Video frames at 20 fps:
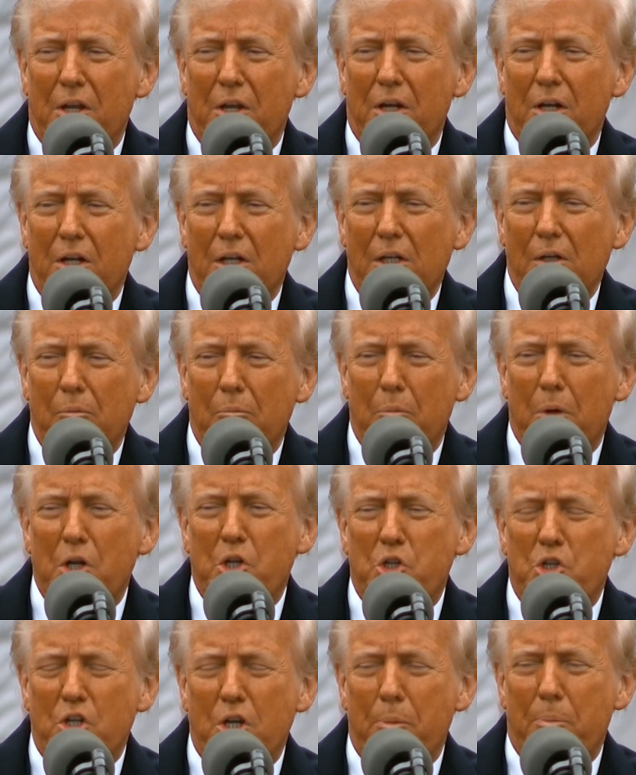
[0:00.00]
they're
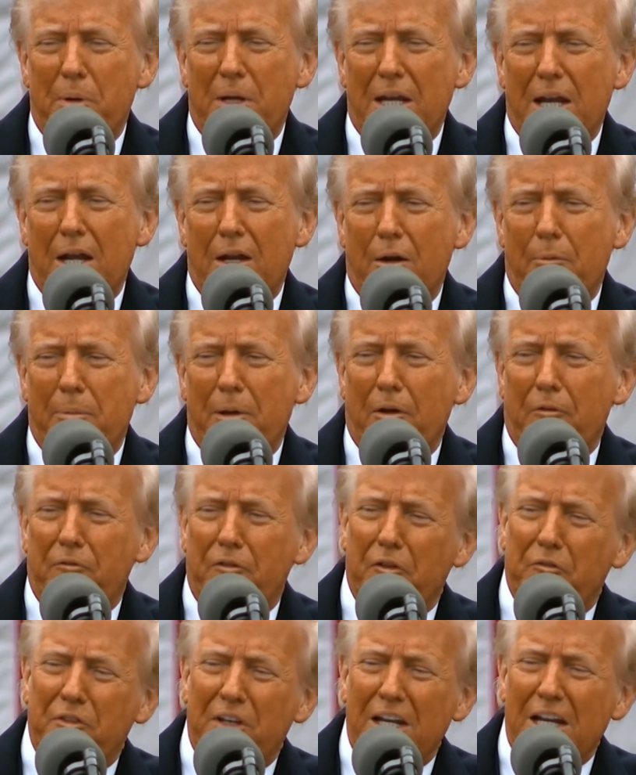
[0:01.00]
much cheaper, down about
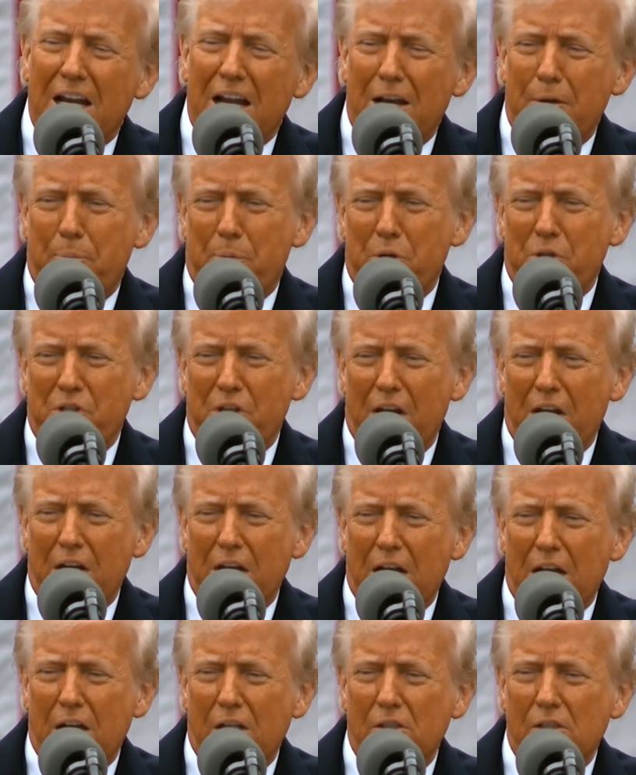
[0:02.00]

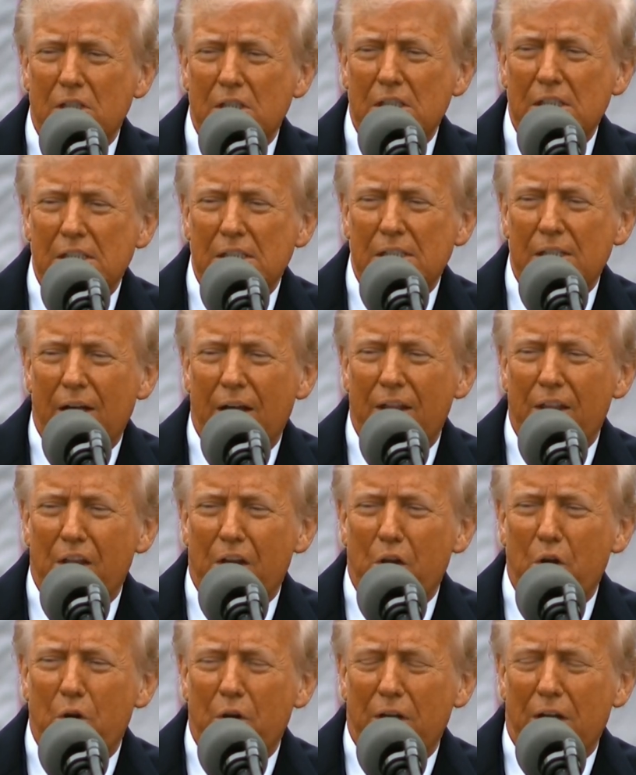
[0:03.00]
59% now, and
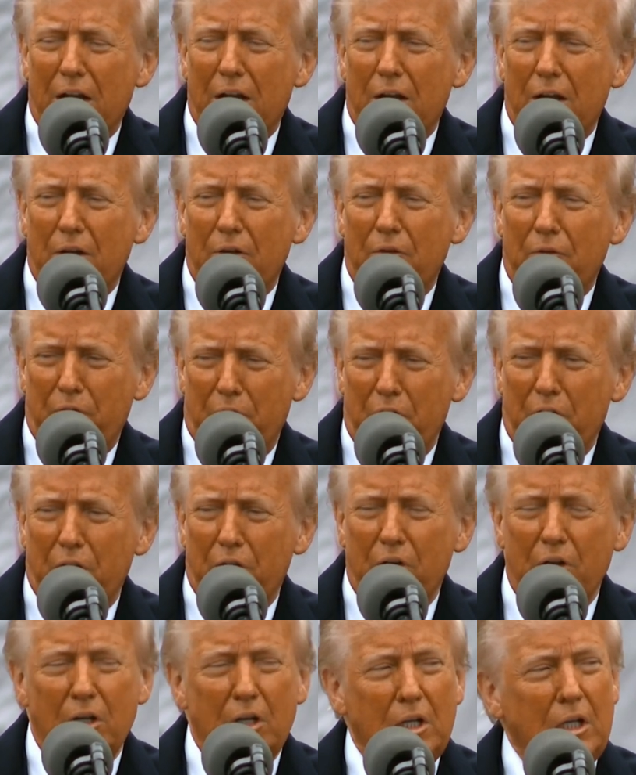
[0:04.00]
they're going down
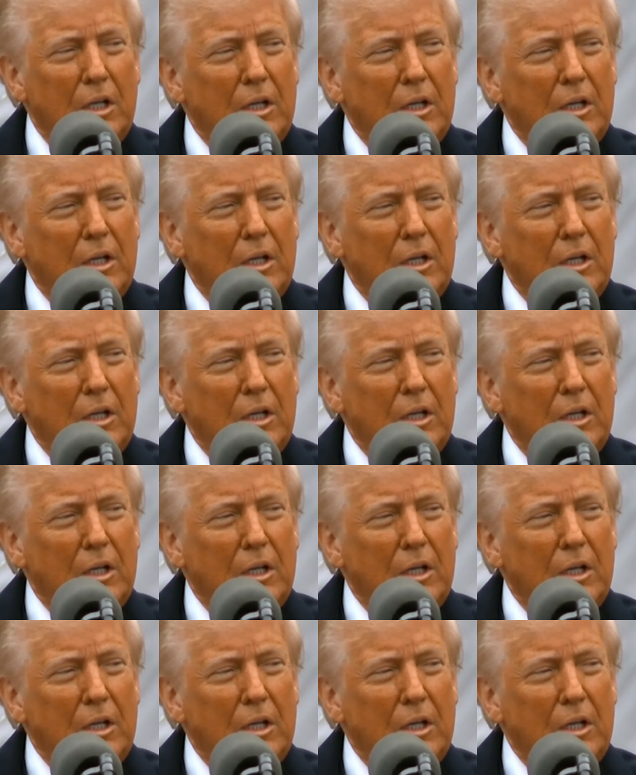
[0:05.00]
further.